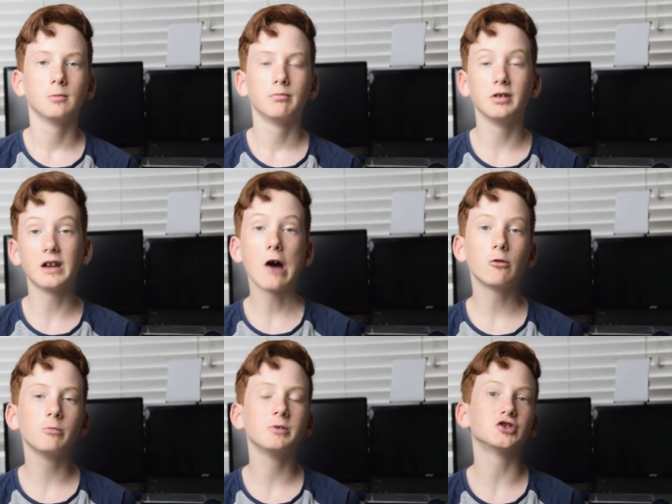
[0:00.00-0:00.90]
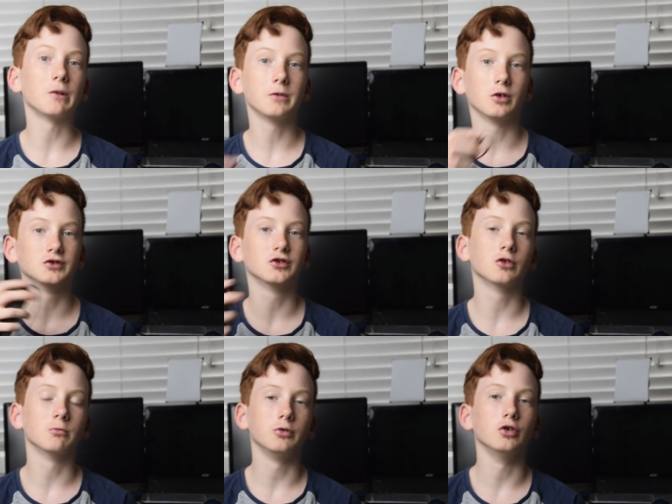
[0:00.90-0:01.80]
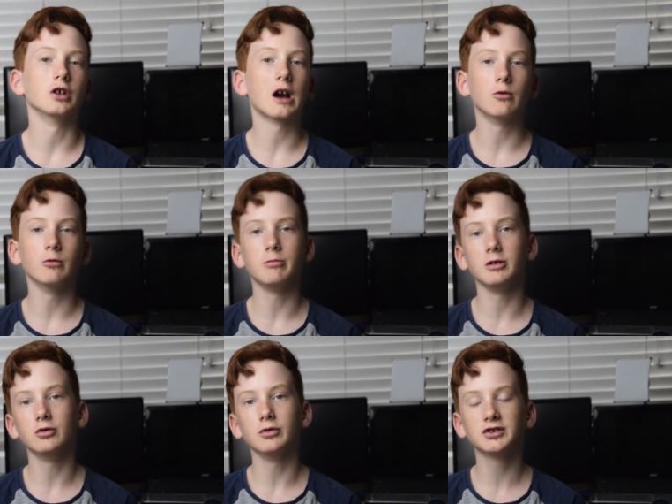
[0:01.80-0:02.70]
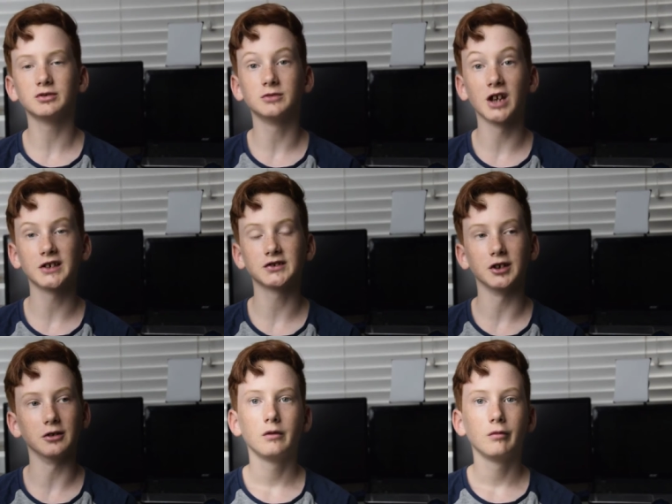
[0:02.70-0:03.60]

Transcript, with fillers: But now we'll be jumping onto the computer and we'll be doing some testing